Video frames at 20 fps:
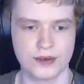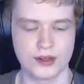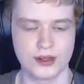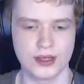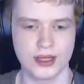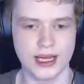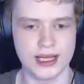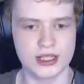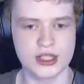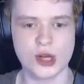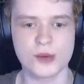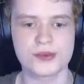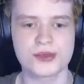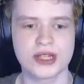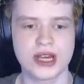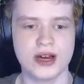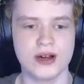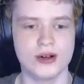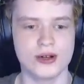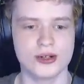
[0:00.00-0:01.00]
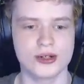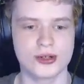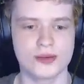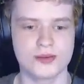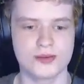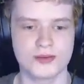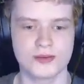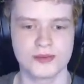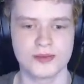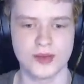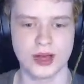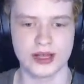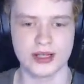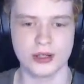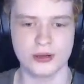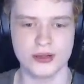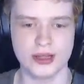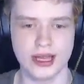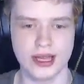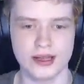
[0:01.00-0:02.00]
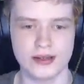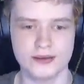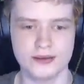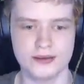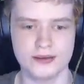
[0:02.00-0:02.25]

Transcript: It's upstairs. I know that.